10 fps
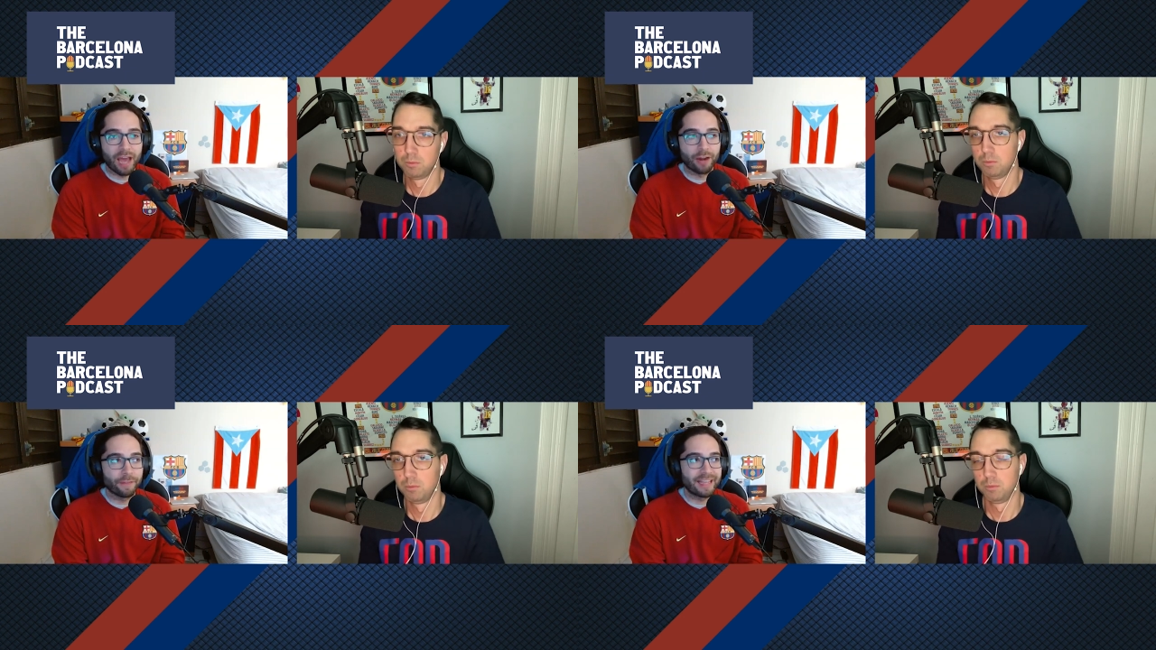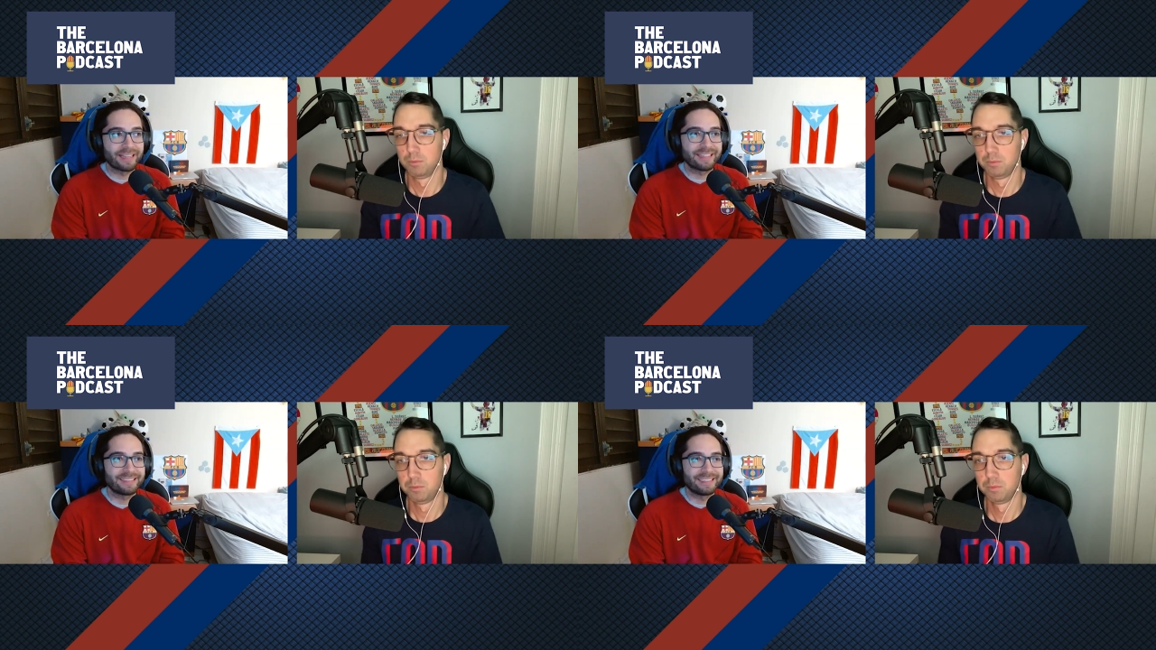Speaker 1: I don't
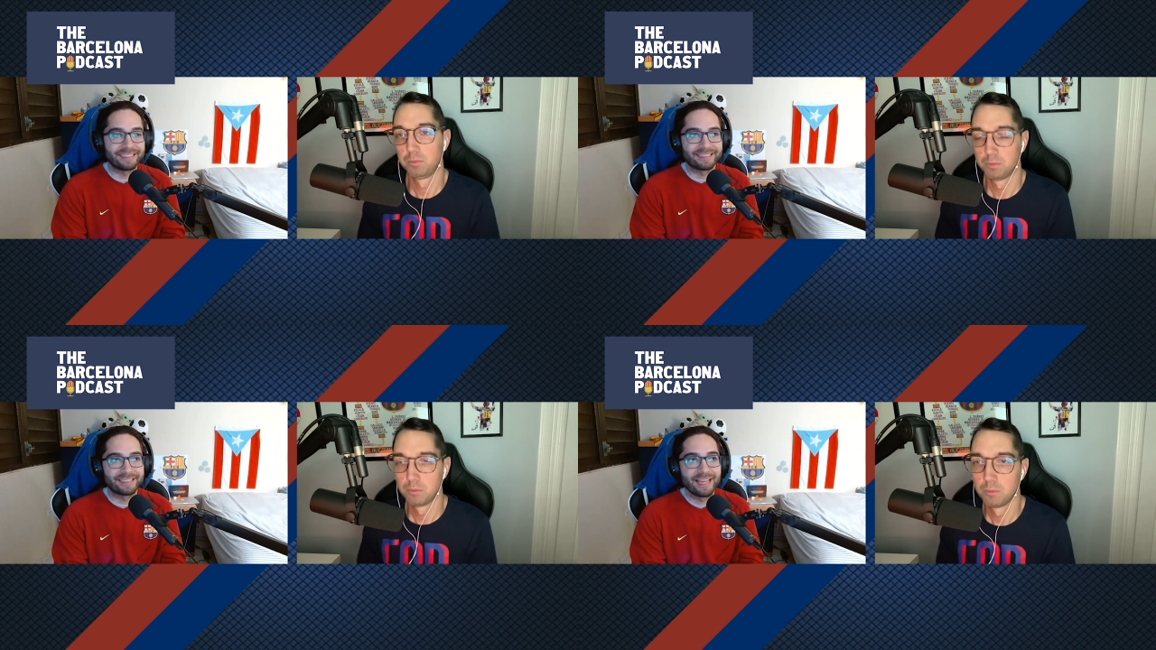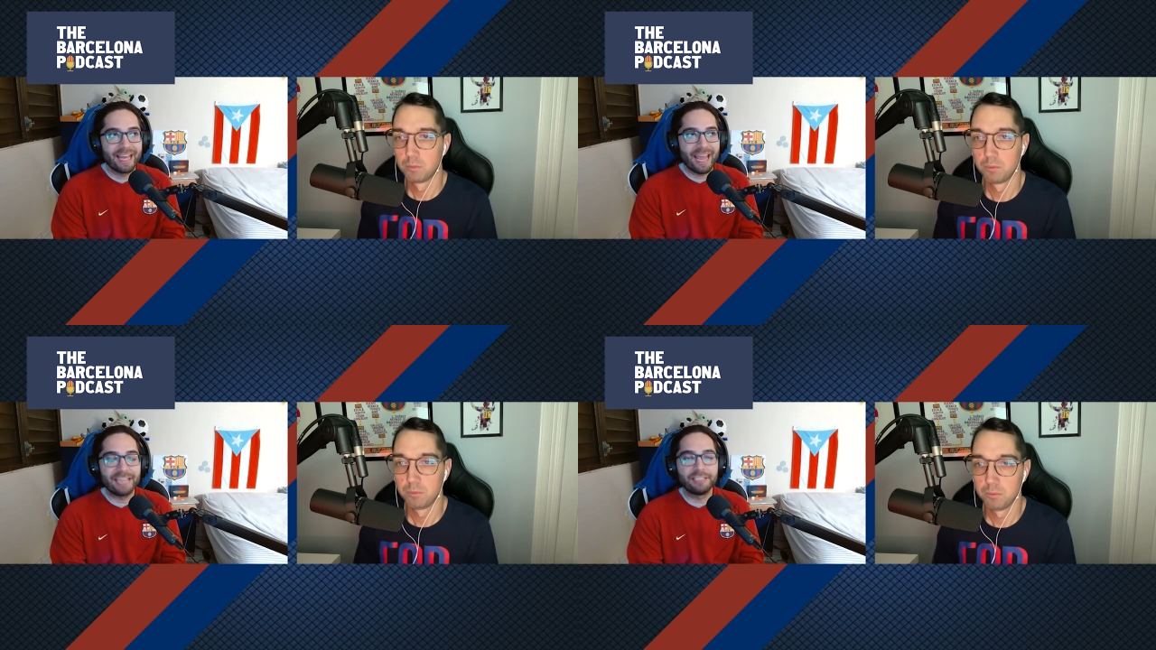think this is
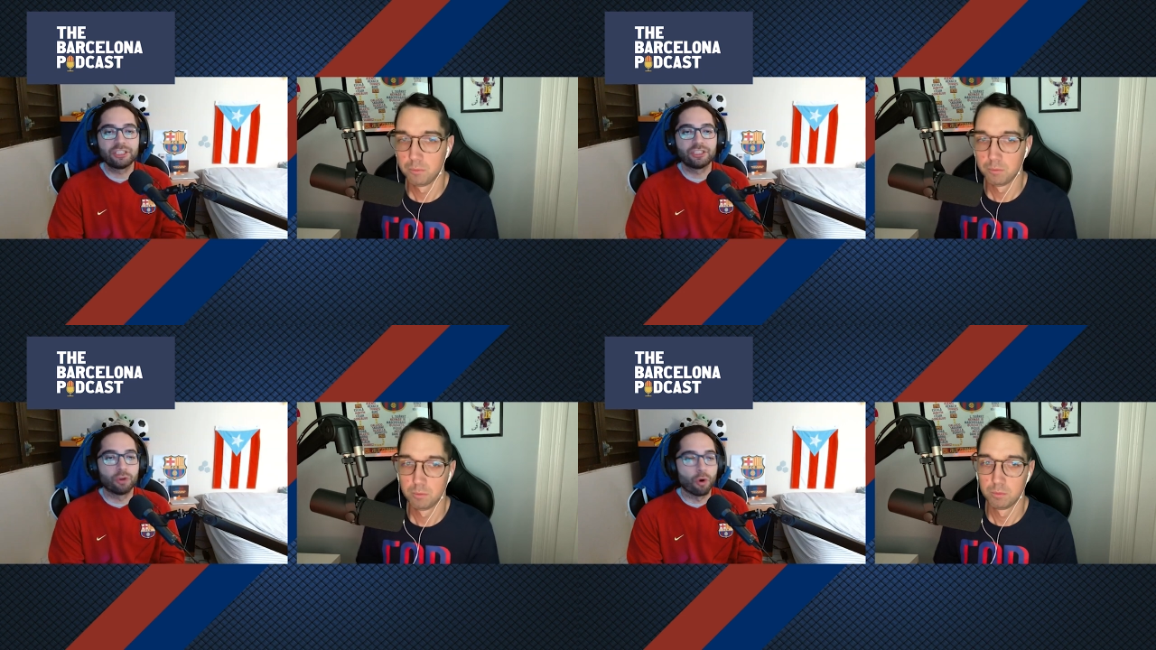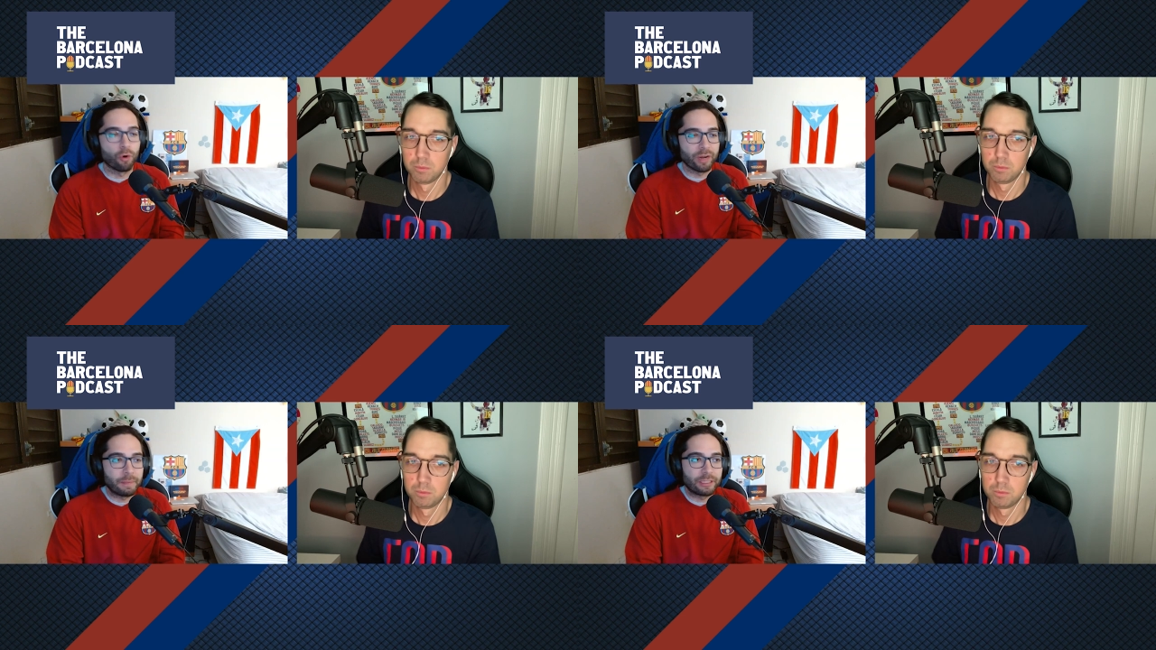a
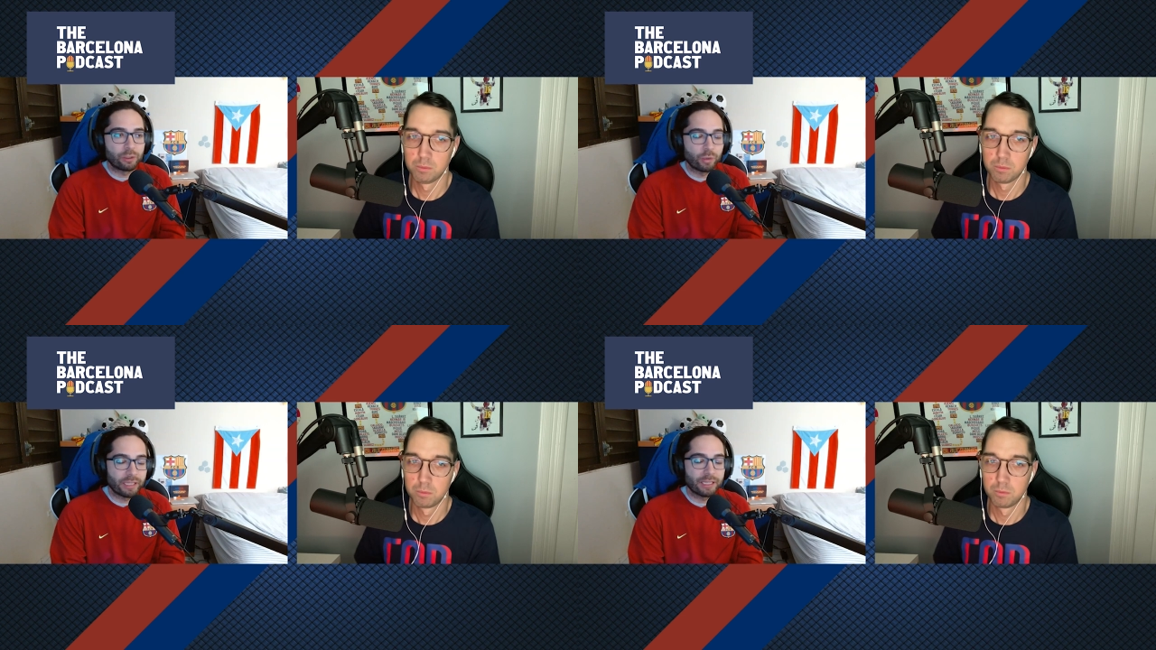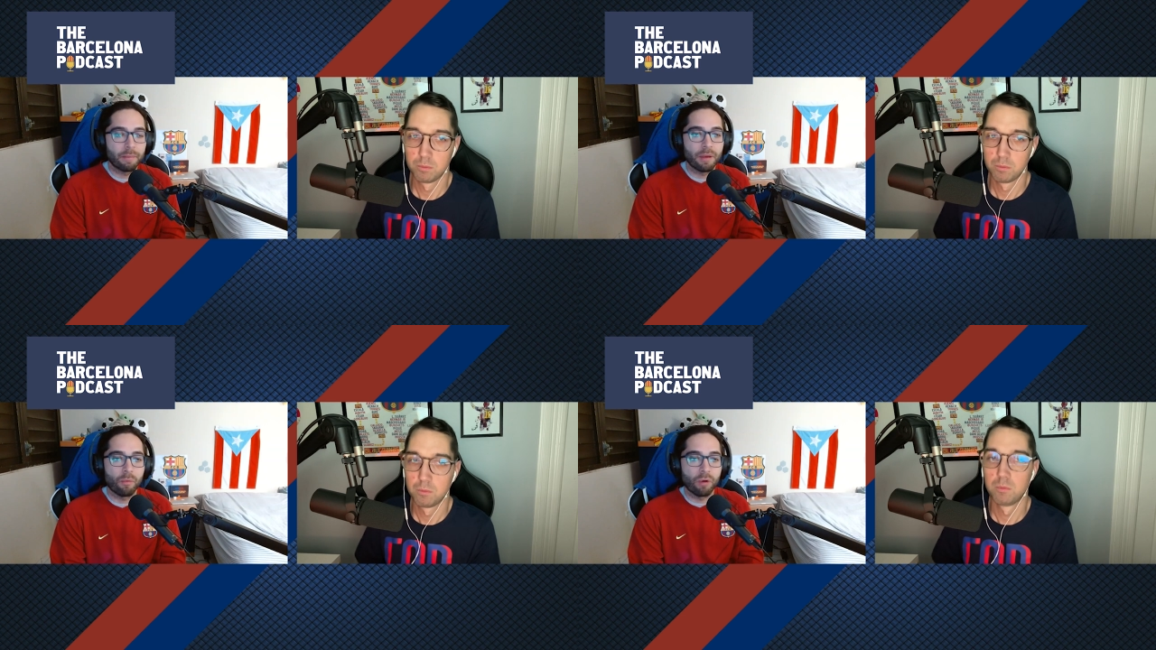story between
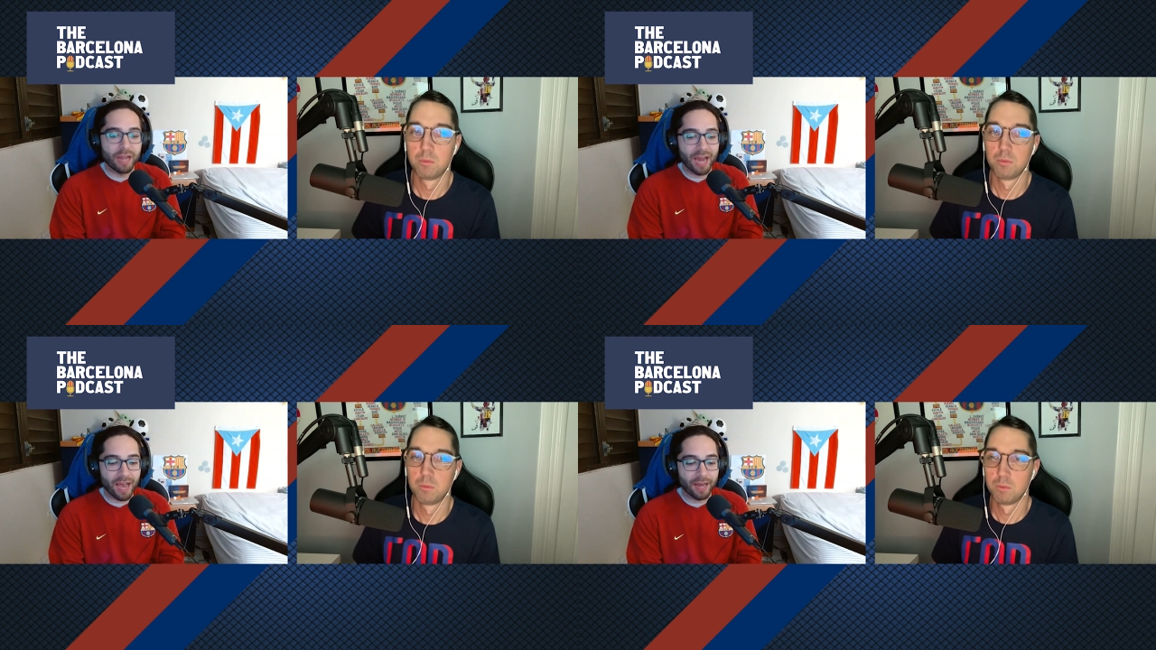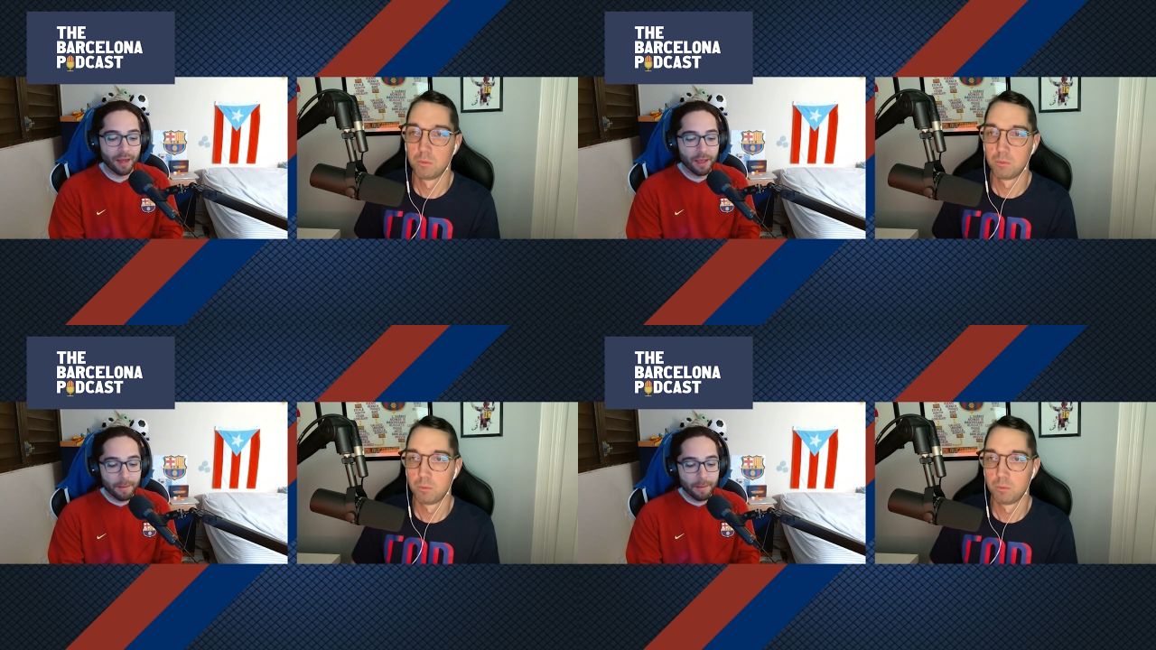them and whatnot,